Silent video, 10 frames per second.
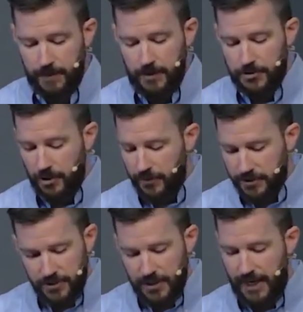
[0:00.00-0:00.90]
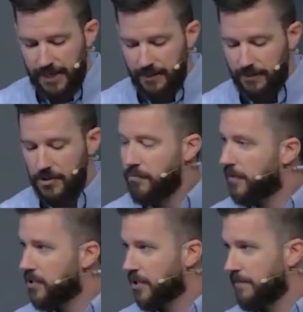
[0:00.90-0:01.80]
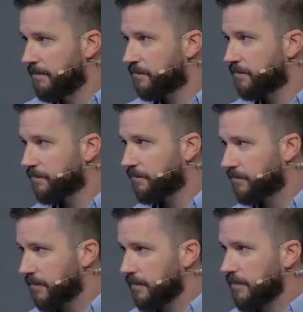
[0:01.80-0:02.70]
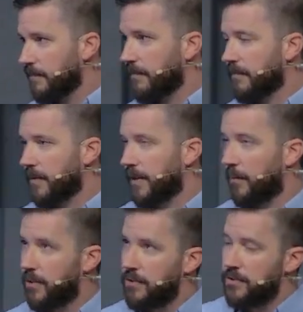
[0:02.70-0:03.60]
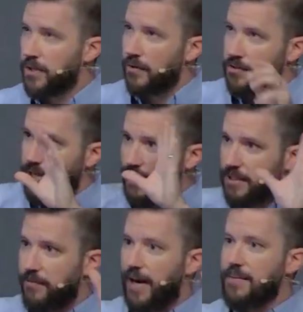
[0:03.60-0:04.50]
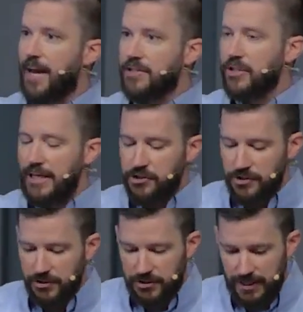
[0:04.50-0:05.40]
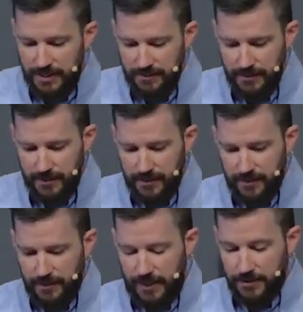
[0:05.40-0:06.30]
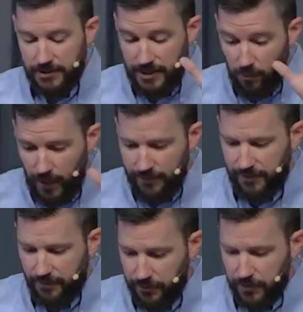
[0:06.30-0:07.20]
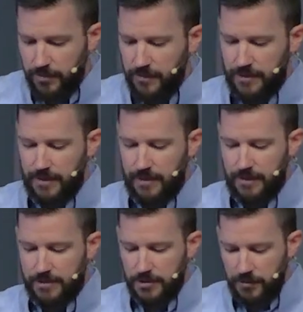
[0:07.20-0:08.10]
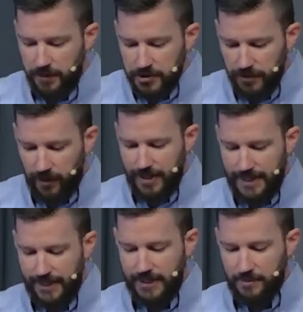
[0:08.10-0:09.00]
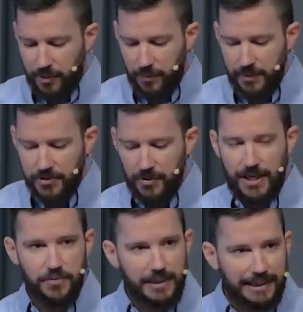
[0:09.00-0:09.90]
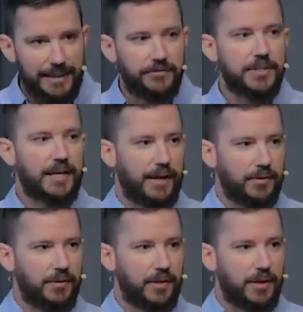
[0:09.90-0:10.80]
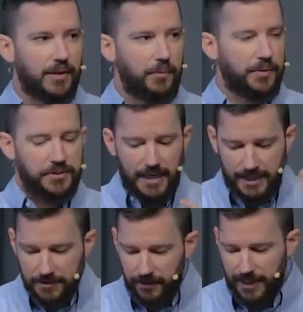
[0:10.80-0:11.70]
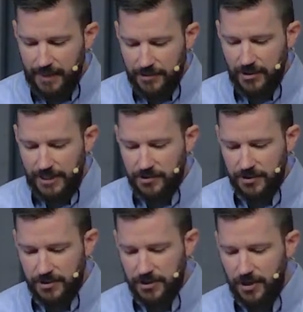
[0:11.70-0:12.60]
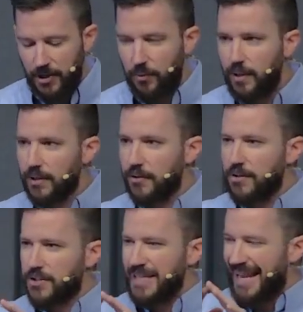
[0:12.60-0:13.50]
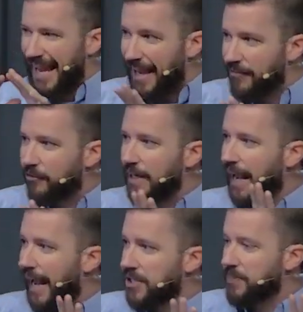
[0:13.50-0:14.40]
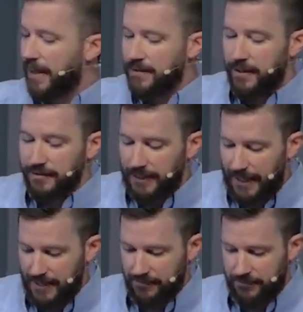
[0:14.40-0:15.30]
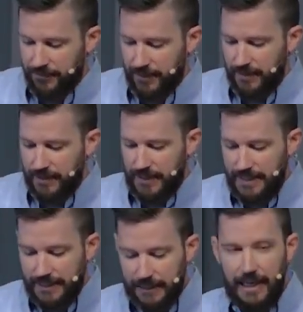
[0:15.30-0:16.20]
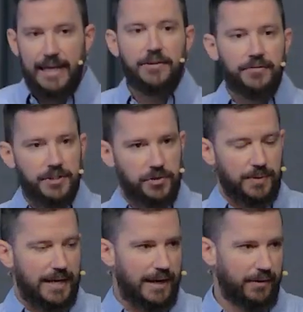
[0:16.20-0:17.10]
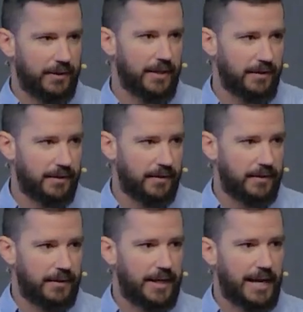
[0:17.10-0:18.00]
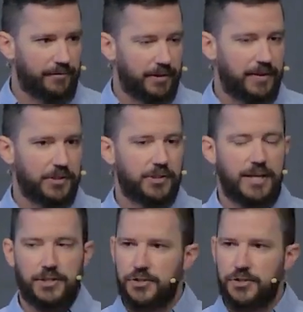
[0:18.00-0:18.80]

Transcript: So, this is a new vision that we use our sanctified imagination to see and see with and through. It's a new vision of our identity and purpose. So, as we live together with sanctified imaginations, we learn to see every aspect of life in light of this reality, and everything changes.